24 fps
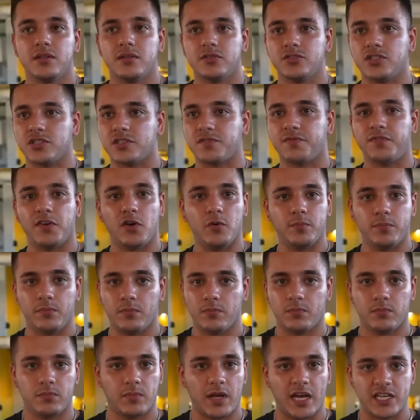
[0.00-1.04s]
Just film
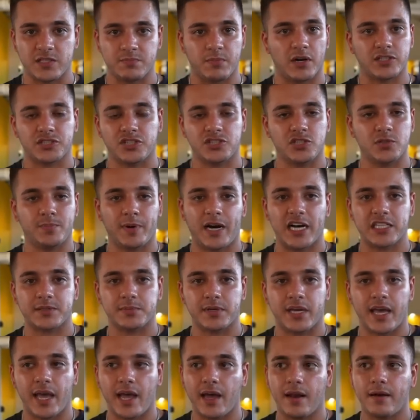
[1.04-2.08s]
as much as you
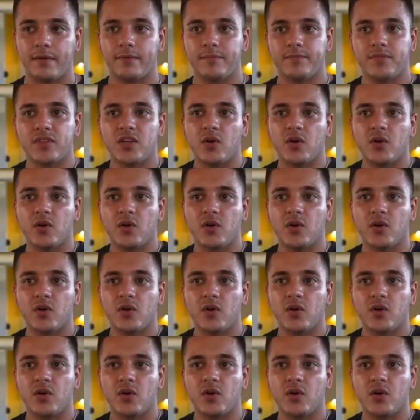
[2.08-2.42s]
possibly can.